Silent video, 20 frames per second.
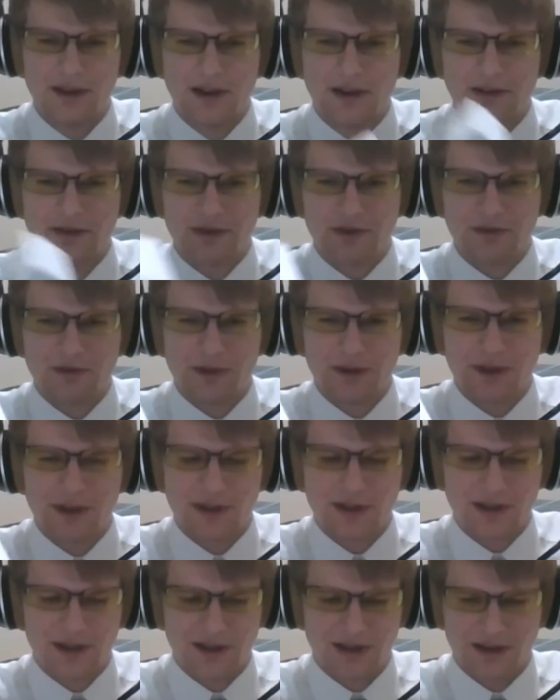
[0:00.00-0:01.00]
So really
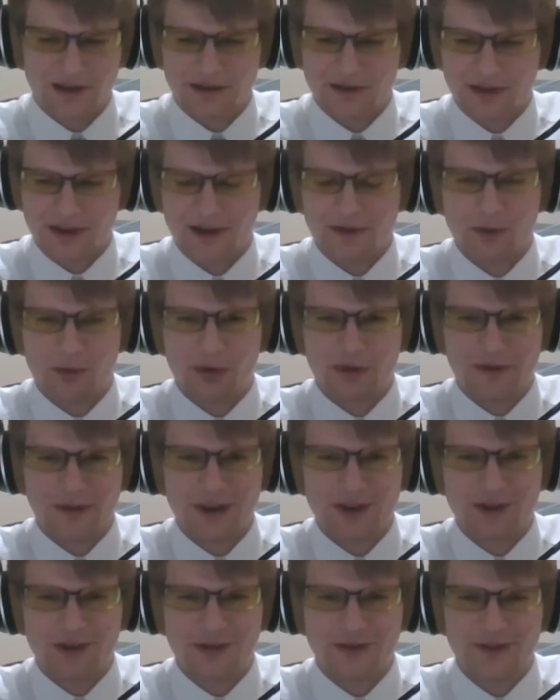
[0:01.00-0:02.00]
kind of a
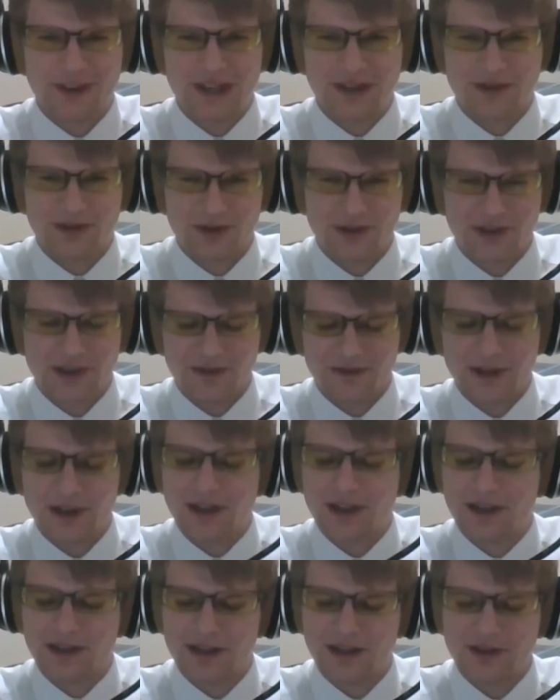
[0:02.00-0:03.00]
professional feel just even
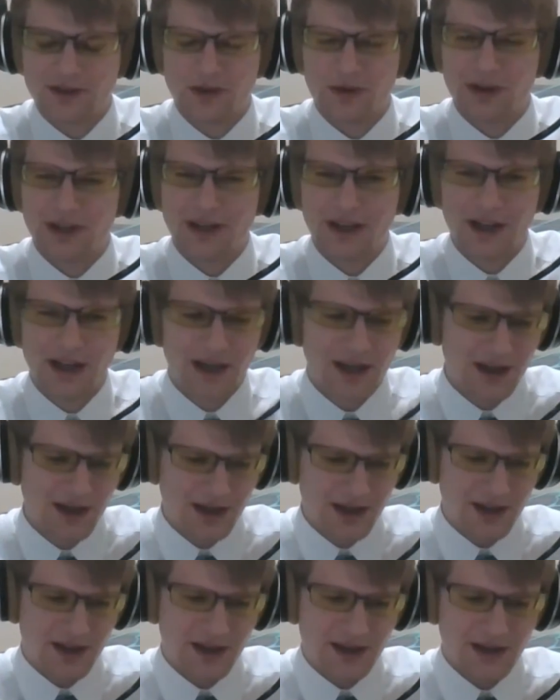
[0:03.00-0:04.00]
getting into it.
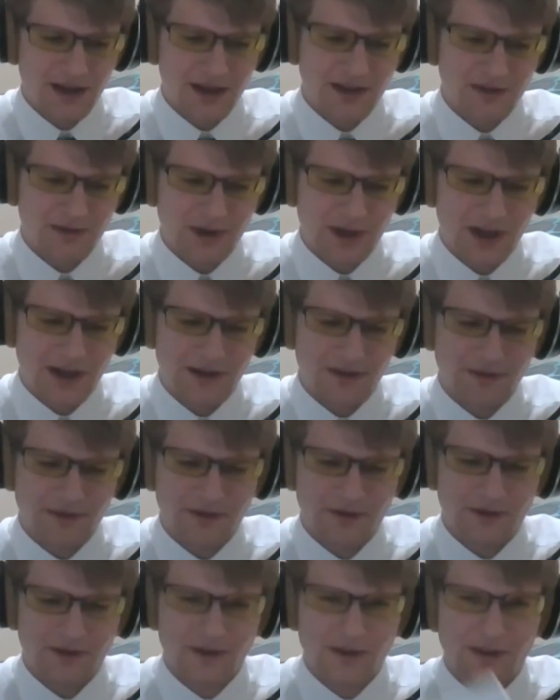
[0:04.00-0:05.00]
And we have
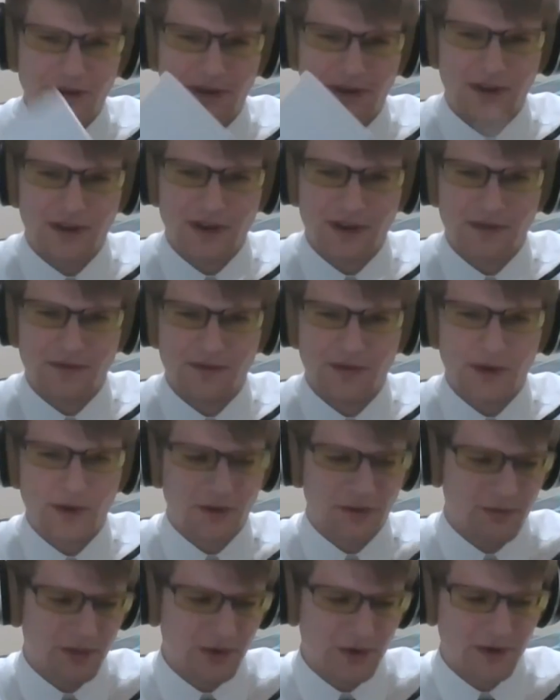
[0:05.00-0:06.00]
an
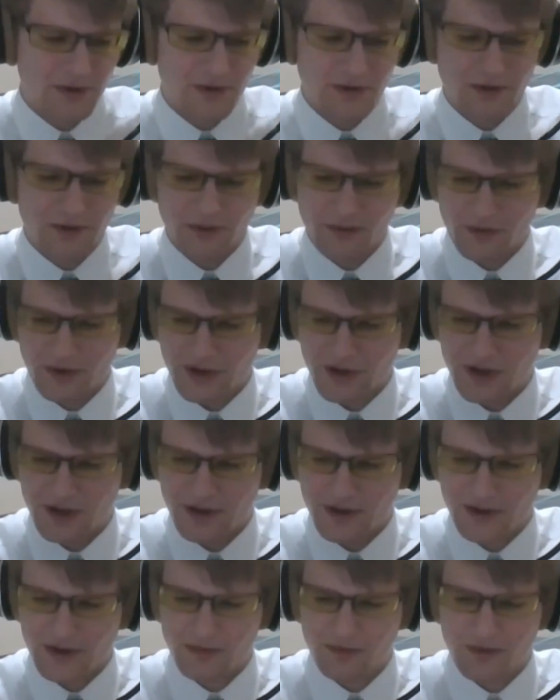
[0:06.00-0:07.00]
envelope
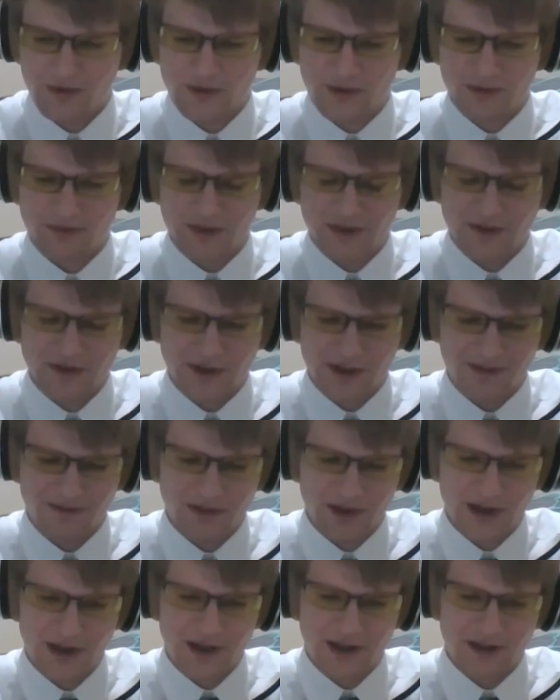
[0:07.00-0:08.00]
with, I presume, the same
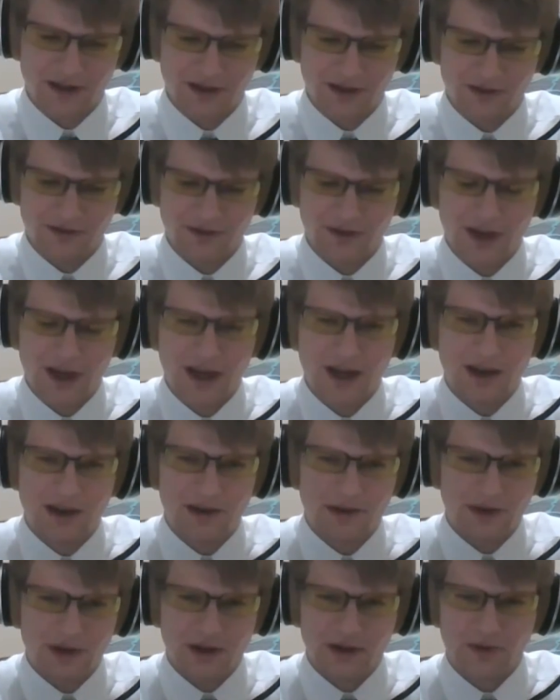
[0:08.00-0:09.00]
kind of,
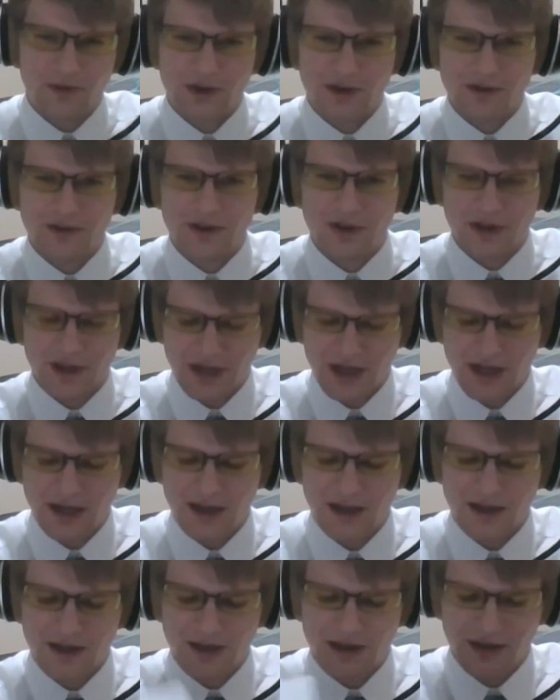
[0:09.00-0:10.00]
got a quick start
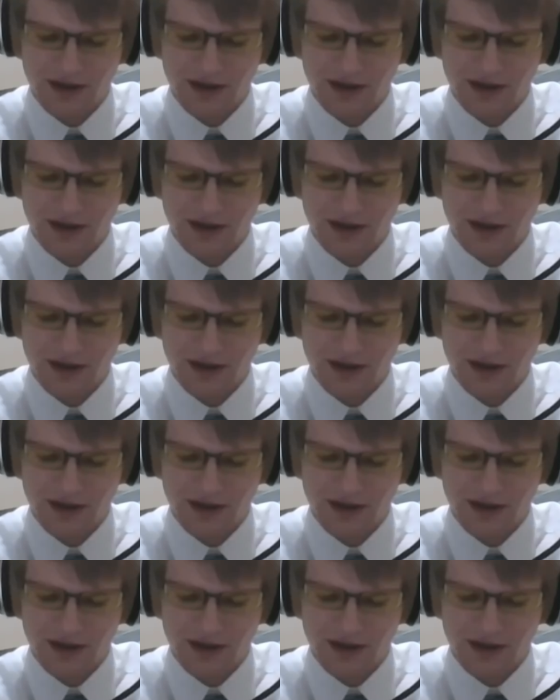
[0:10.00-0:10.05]
guide